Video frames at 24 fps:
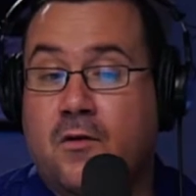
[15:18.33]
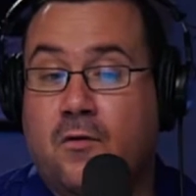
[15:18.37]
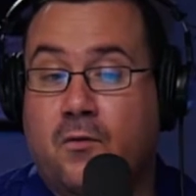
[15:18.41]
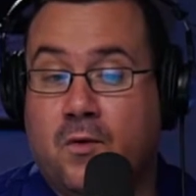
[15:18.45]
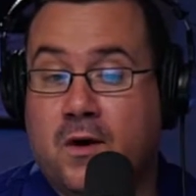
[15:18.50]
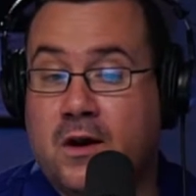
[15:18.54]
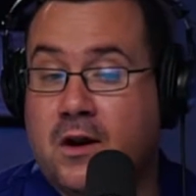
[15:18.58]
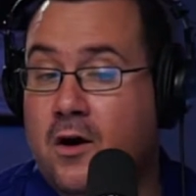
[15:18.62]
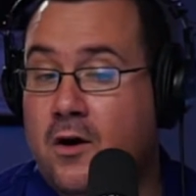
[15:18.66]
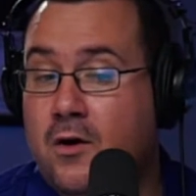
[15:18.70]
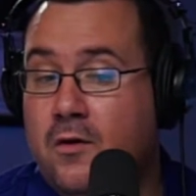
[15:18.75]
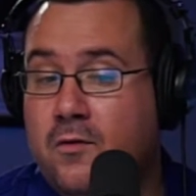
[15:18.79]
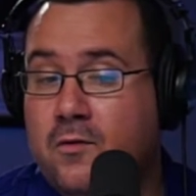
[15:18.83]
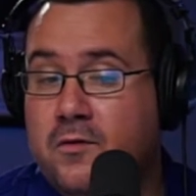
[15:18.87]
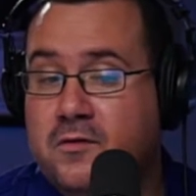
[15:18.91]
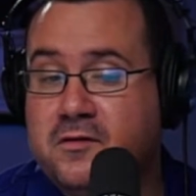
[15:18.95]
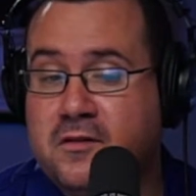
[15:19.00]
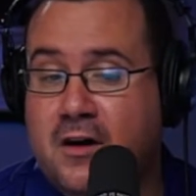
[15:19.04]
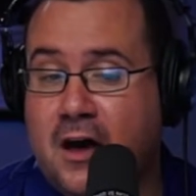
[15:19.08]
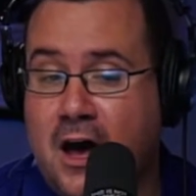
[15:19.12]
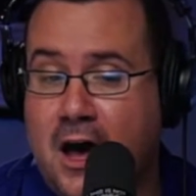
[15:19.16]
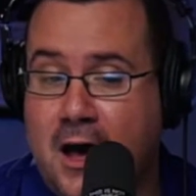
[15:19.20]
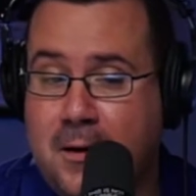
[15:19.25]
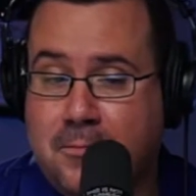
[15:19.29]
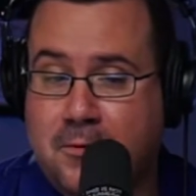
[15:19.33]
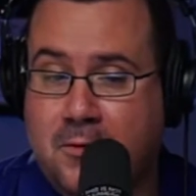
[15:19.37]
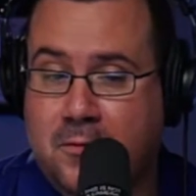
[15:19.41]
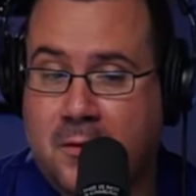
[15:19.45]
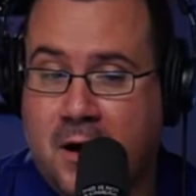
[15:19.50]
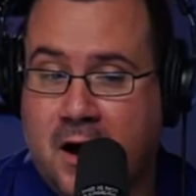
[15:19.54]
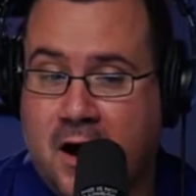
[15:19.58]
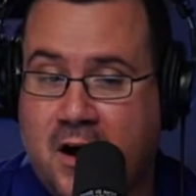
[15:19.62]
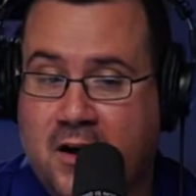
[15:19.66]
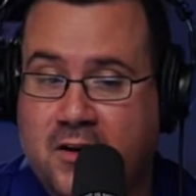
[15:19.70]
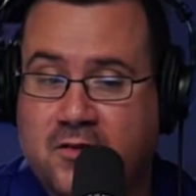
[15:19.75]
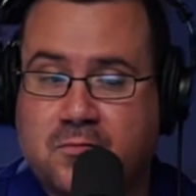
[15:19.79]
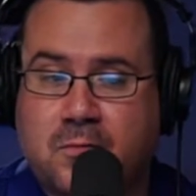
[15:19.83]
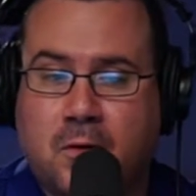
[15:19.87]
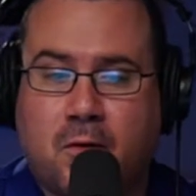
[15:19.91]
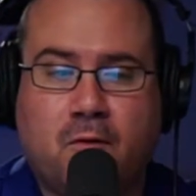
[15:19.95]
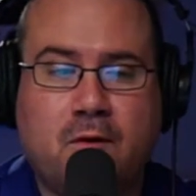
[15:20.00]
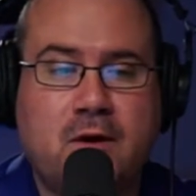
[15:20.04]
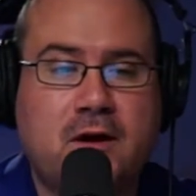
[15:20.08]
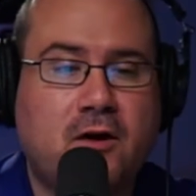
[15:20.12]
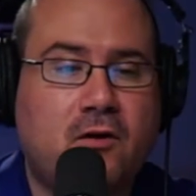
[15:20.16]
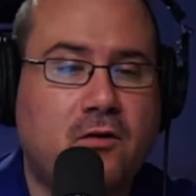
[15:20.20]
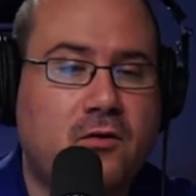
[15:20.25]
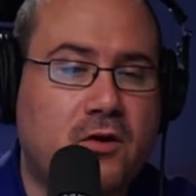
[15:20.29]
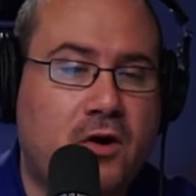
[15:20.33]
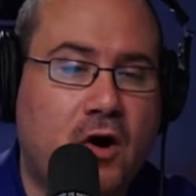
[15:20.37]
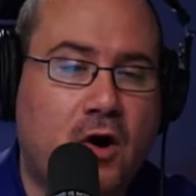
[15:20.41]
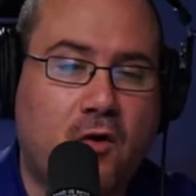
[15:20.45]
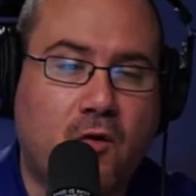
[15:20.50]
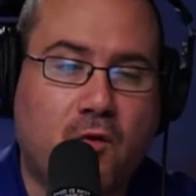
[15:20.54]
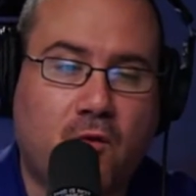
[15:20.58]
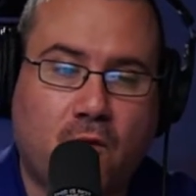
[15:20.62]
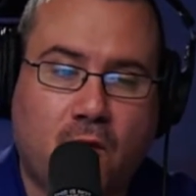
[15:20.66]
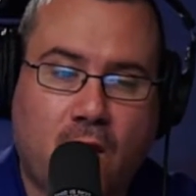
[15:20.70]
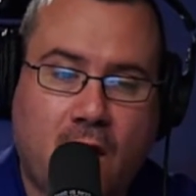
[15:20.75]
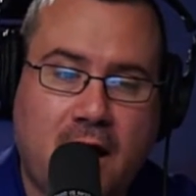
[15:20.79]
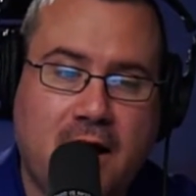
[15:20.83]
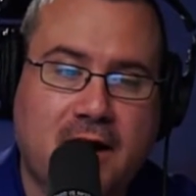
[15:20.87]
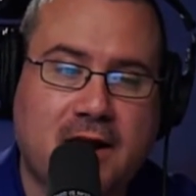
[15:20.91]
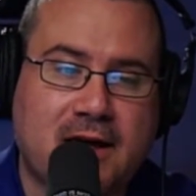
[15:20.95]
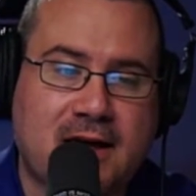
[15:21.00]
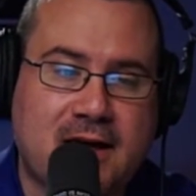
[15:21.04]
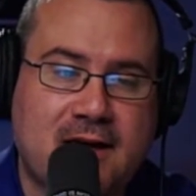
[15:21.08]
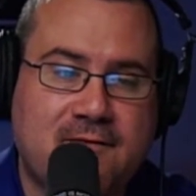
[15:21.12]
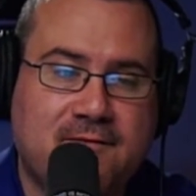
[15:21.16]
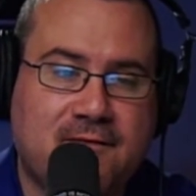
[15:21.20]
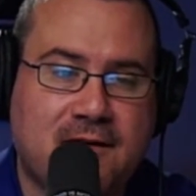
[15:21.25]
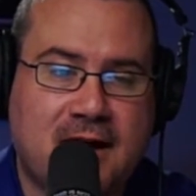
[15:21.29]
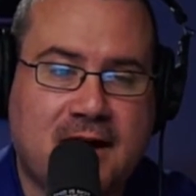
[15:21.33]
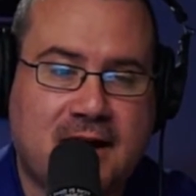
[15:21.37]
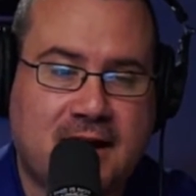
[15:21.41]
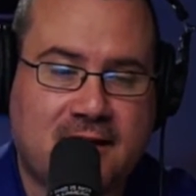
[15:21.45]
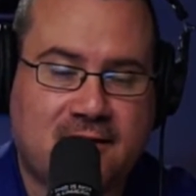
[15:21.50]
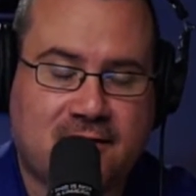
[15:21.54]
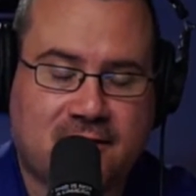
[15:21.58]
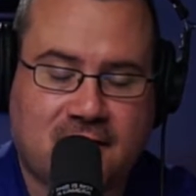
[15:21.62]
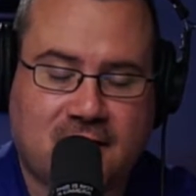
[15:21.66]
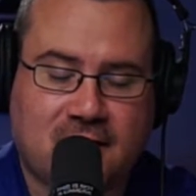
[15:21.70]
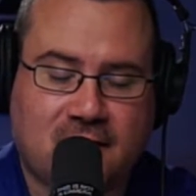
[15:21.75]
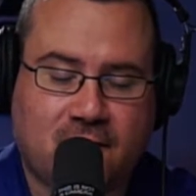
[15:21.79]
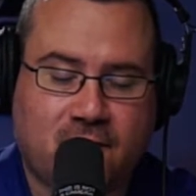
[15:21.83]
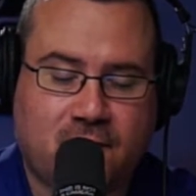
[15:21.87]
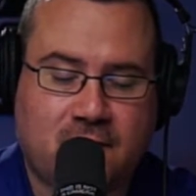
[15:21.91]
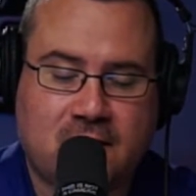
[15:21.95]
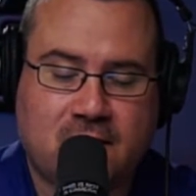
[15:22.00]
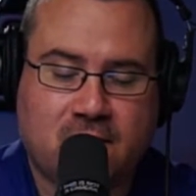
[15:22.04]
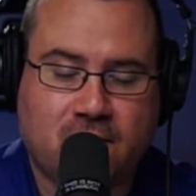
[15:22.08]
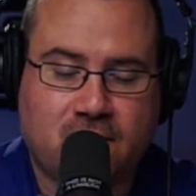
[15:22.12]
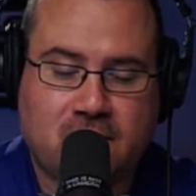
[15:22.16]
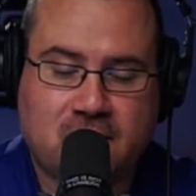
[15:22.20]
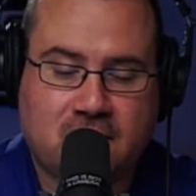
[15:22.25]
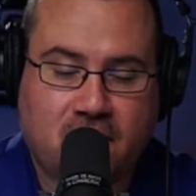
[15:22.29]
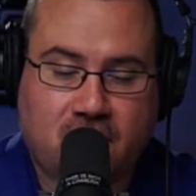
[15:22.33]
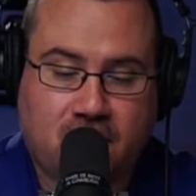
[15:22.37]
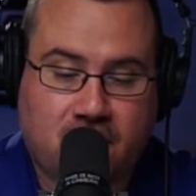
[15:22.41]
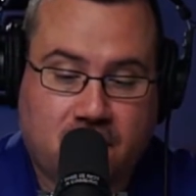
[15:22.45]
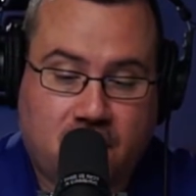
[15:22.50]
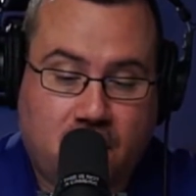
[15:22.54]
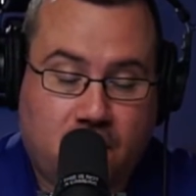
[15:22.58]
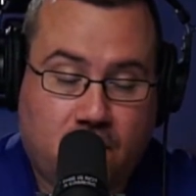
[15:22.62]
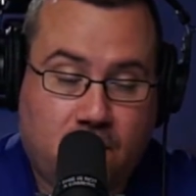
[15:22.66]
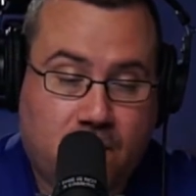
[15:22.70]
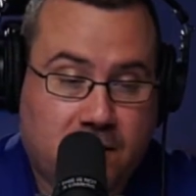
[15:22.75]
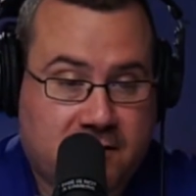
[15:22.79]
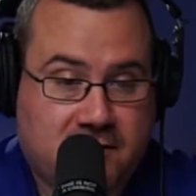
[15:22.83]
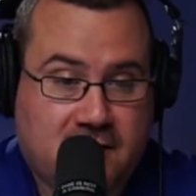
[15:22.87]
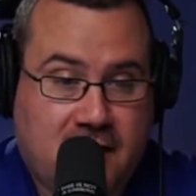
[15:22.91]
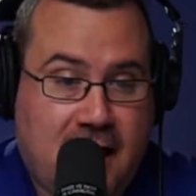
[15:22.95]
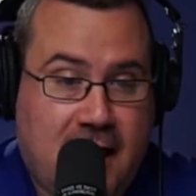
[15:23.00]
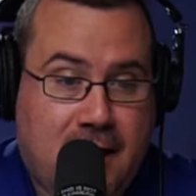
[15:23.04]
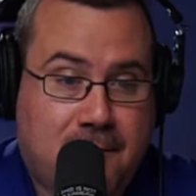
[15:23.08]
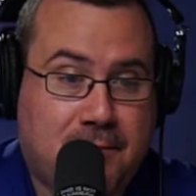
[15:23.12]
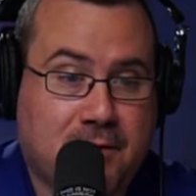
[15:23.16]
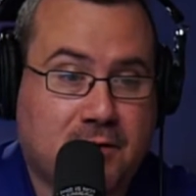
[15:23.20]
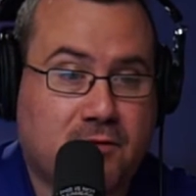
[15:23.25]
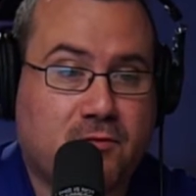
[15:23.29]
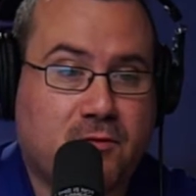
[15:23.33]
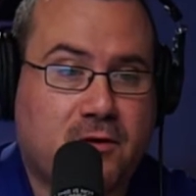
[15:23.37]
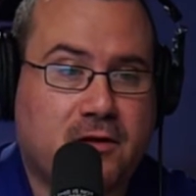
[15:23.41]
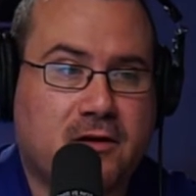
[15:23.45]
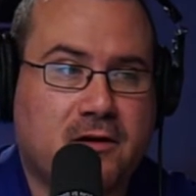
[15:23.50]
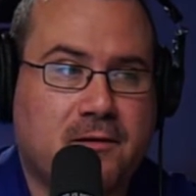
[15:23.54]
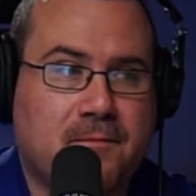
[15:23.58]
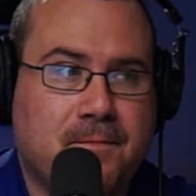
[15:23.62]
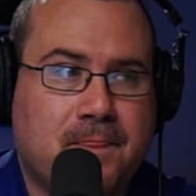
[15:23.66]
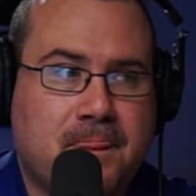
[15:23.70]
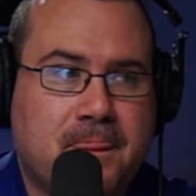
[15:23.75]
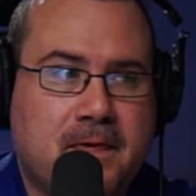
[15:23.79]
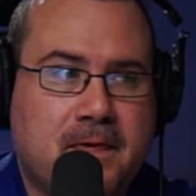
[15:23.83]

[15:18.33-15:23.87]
We know it was compromised, but we don't know what, if anything. We, we don't know what's happened with it.